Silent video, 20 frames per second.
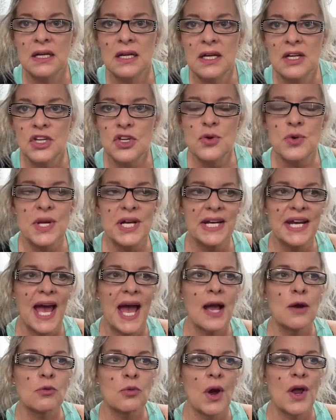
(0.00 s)
You
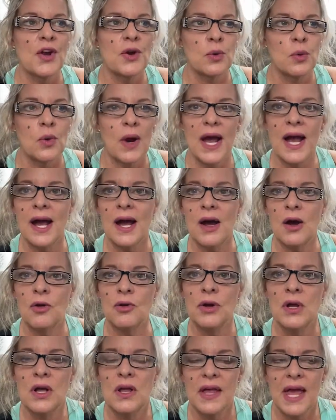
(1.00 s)
cannot run around
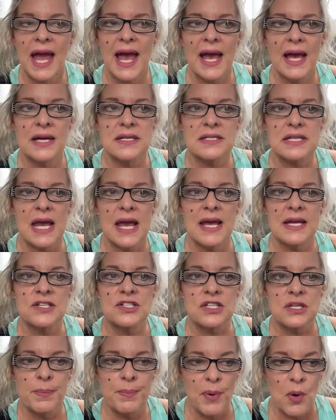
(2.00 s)
as a
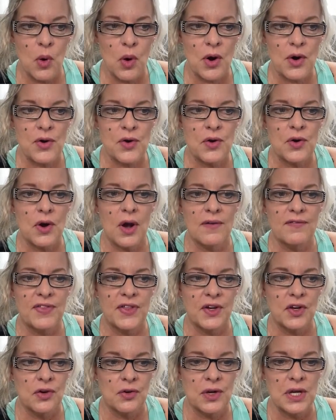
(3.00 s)
supporter of
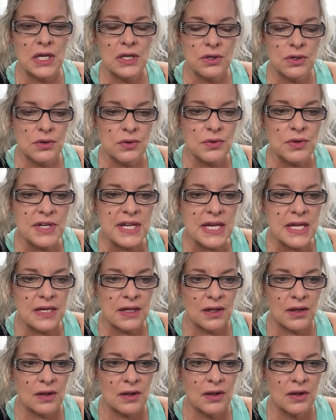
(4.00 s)
the Green New
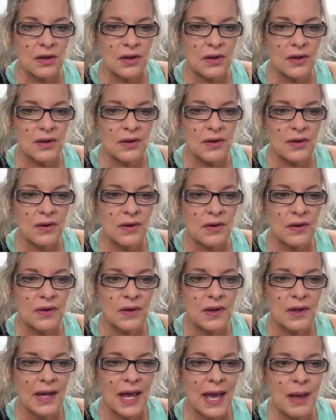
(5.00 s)
Deal
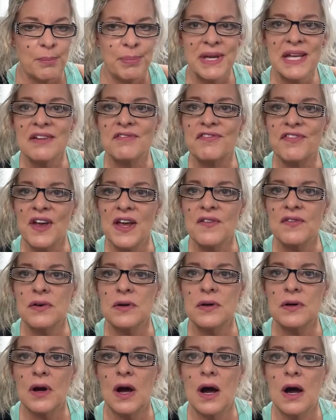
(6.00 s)
and be in
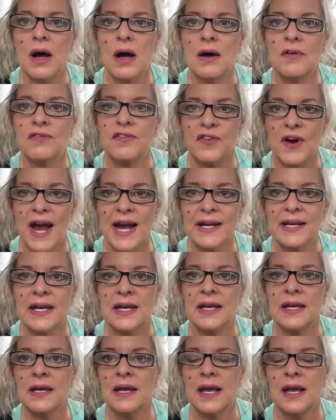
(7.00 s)
favor of
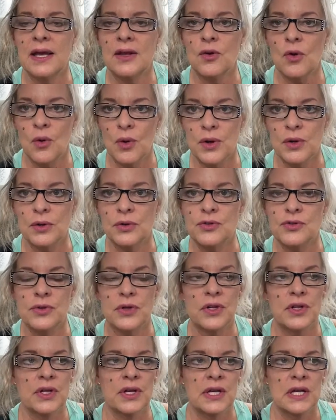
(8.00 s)
fracking and oil
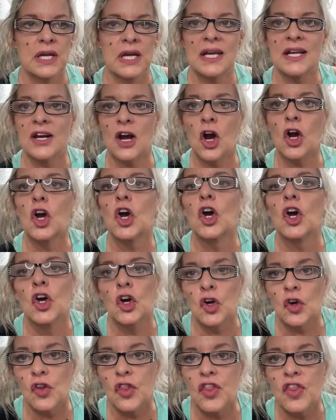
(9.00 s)
drilling in our
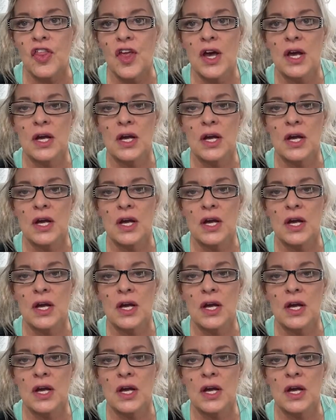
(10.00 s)
earth.